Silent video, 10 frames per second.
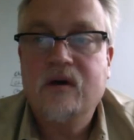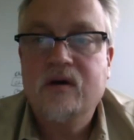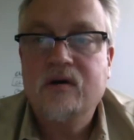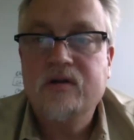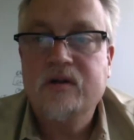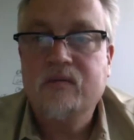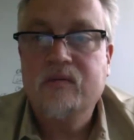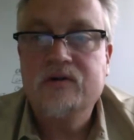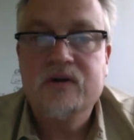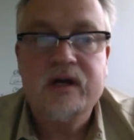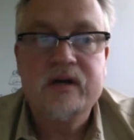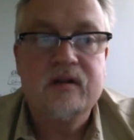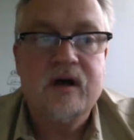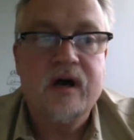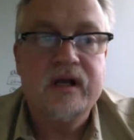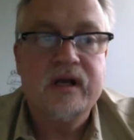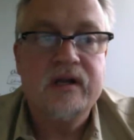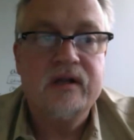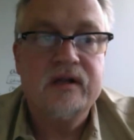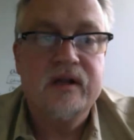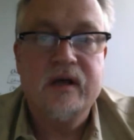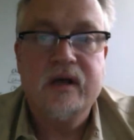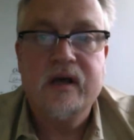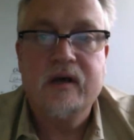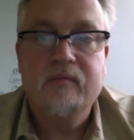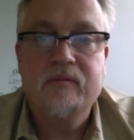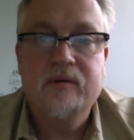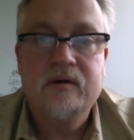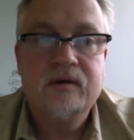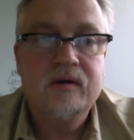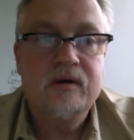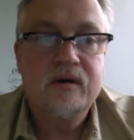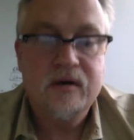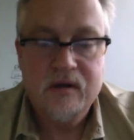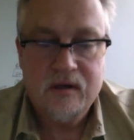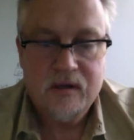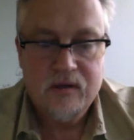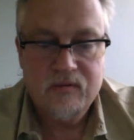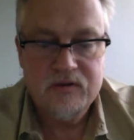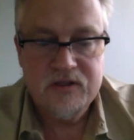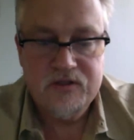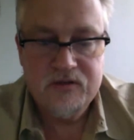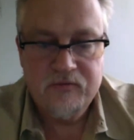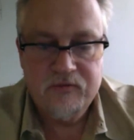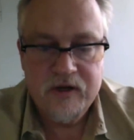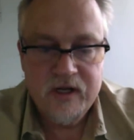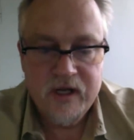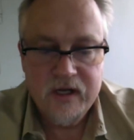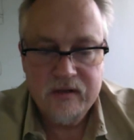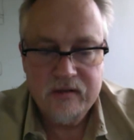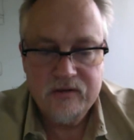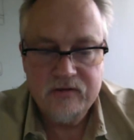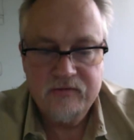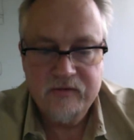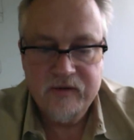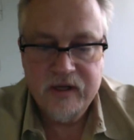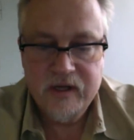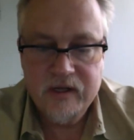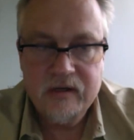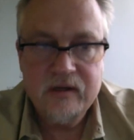We're trying to log into the, was it 249? 259?